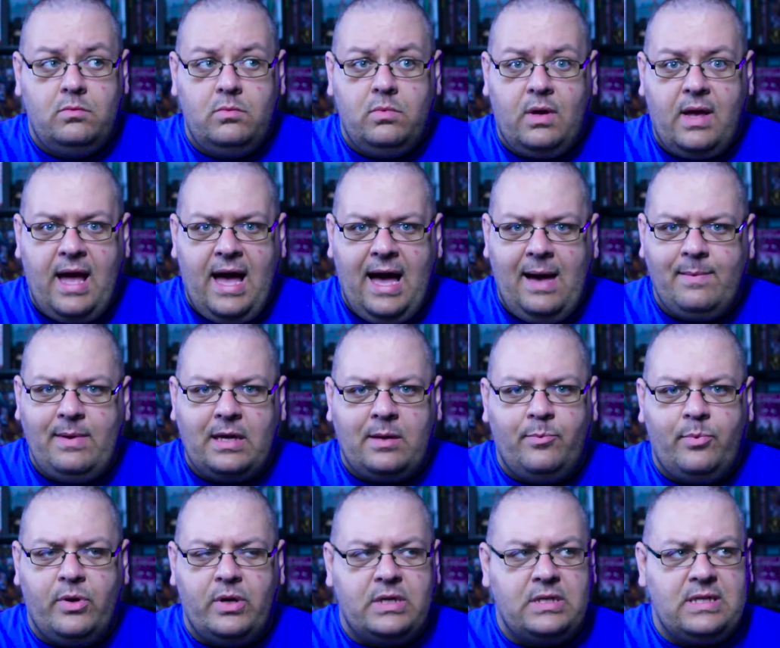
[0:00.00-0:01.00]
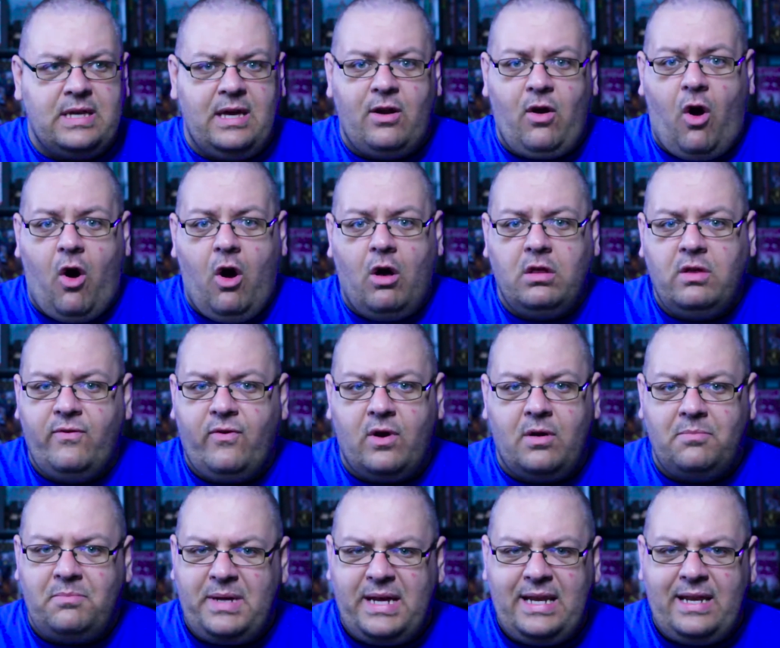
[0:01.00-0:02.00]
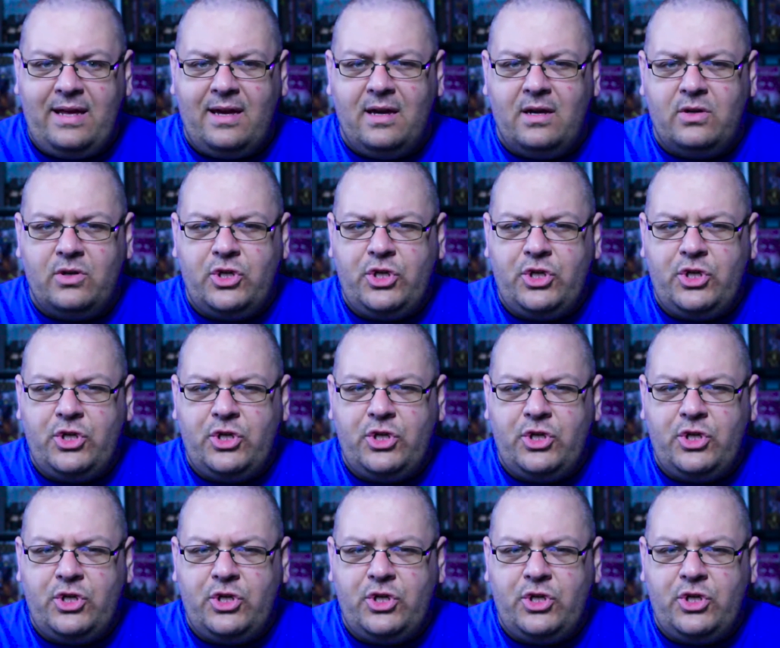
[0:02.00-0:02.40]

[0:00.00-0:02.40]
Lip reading: comic books and all of our media